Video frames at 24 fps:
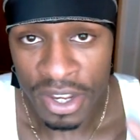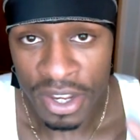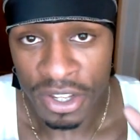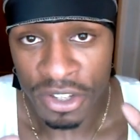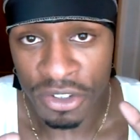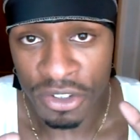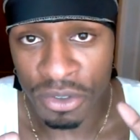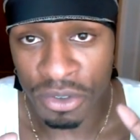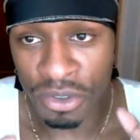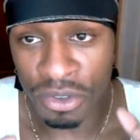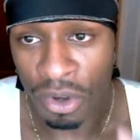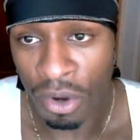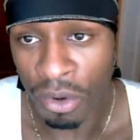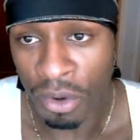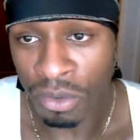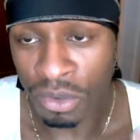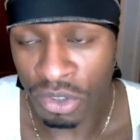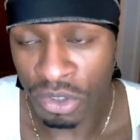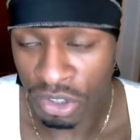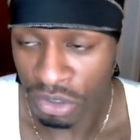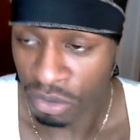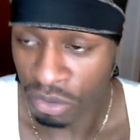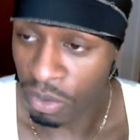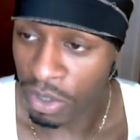You
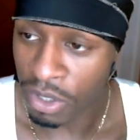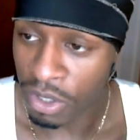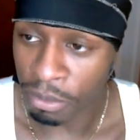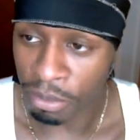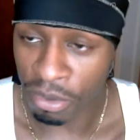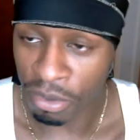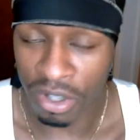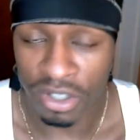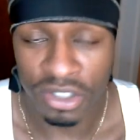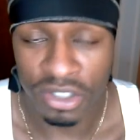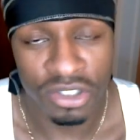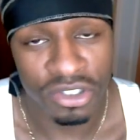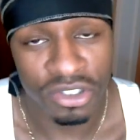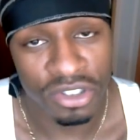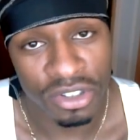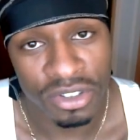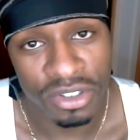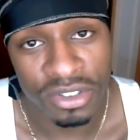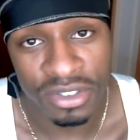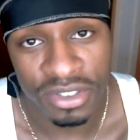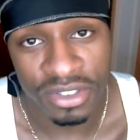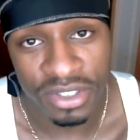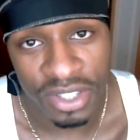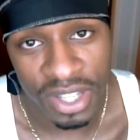don't just want to brush
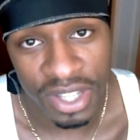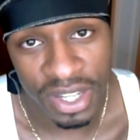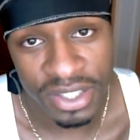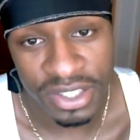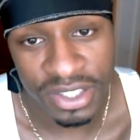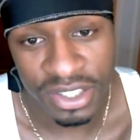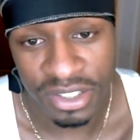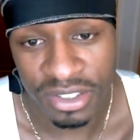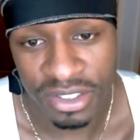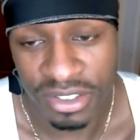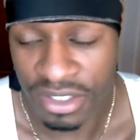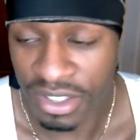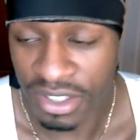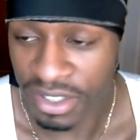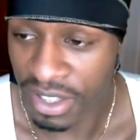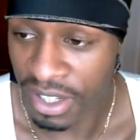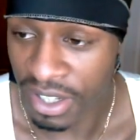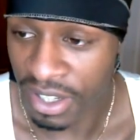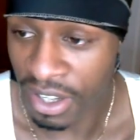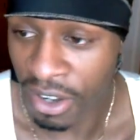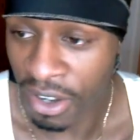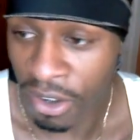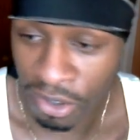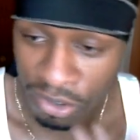certain sections, because
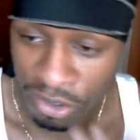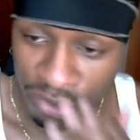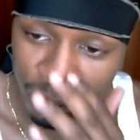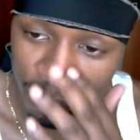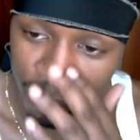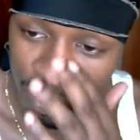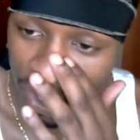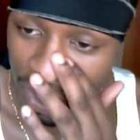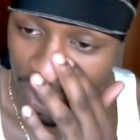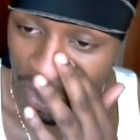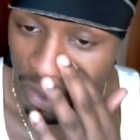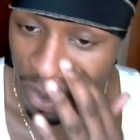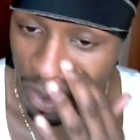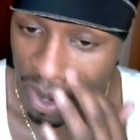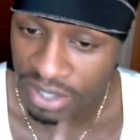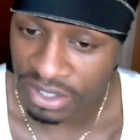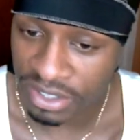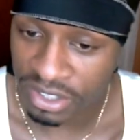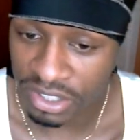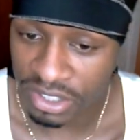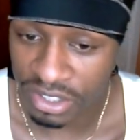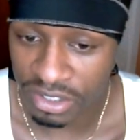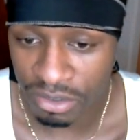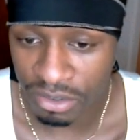I also get
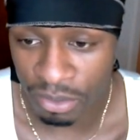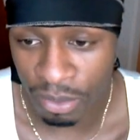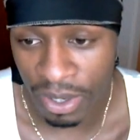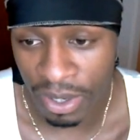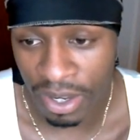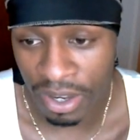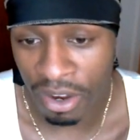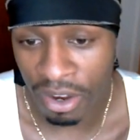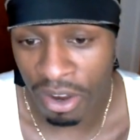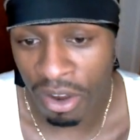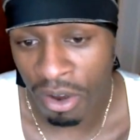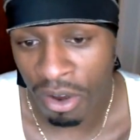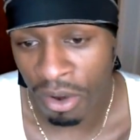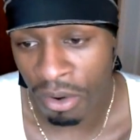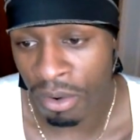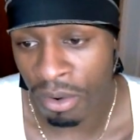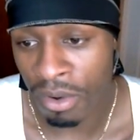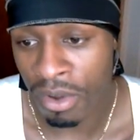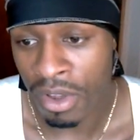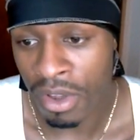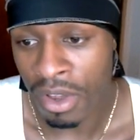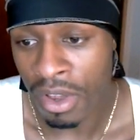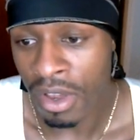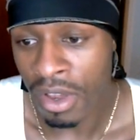questions where, oh,
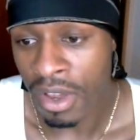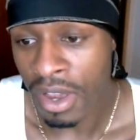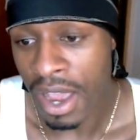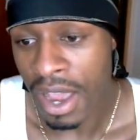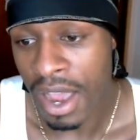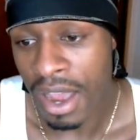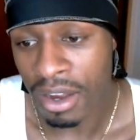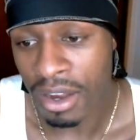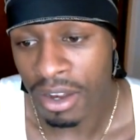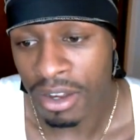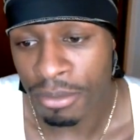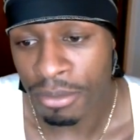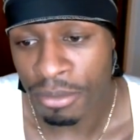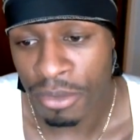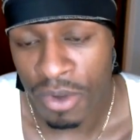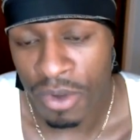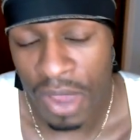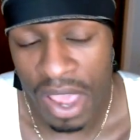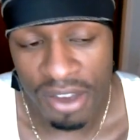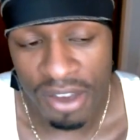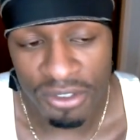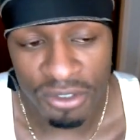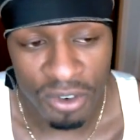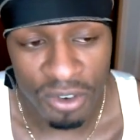how come you
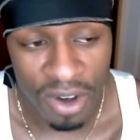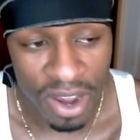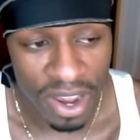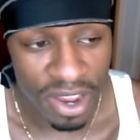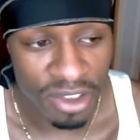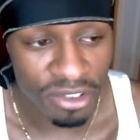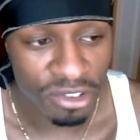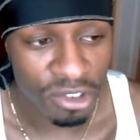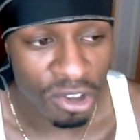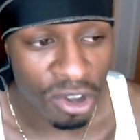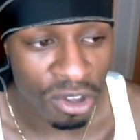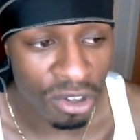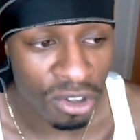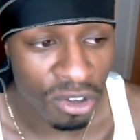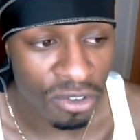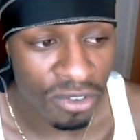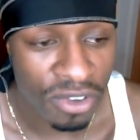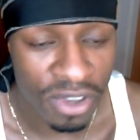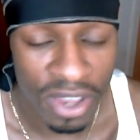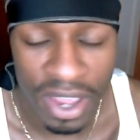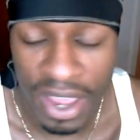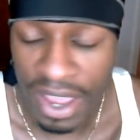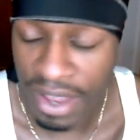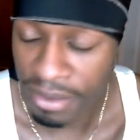have waves all over
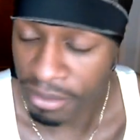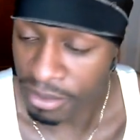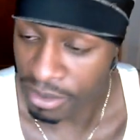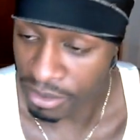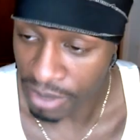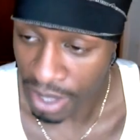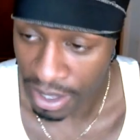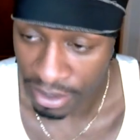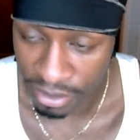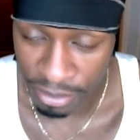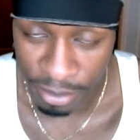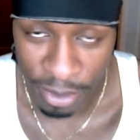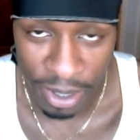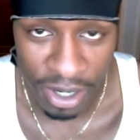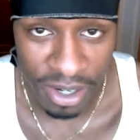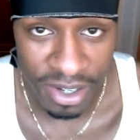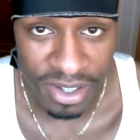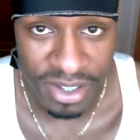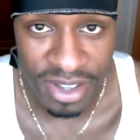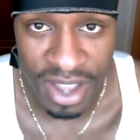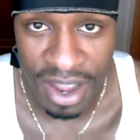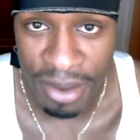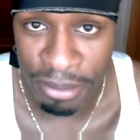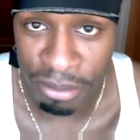your head? That's
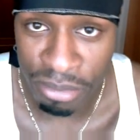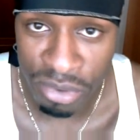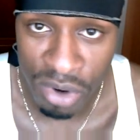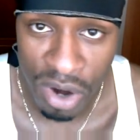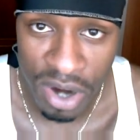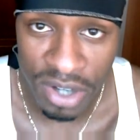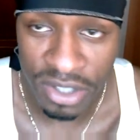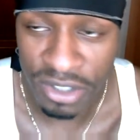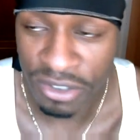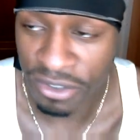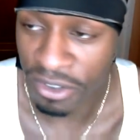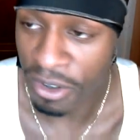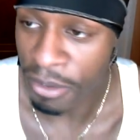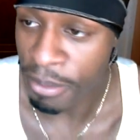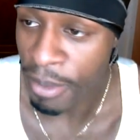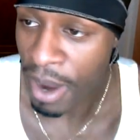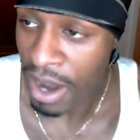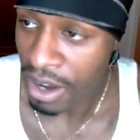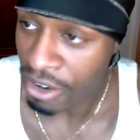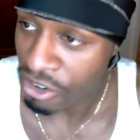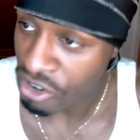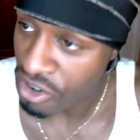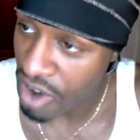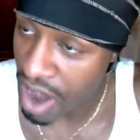because I brush from
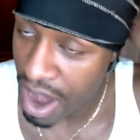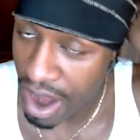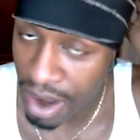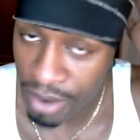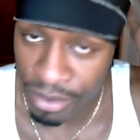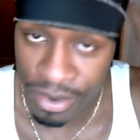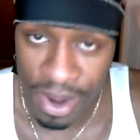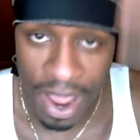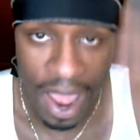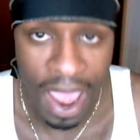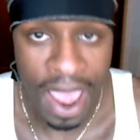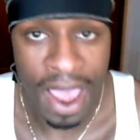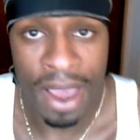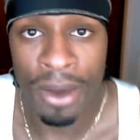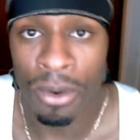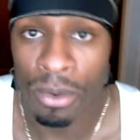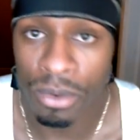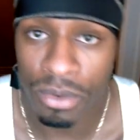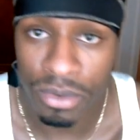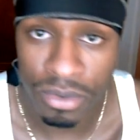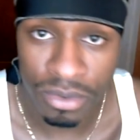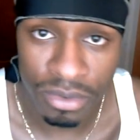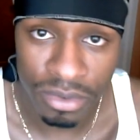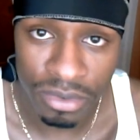my crown out.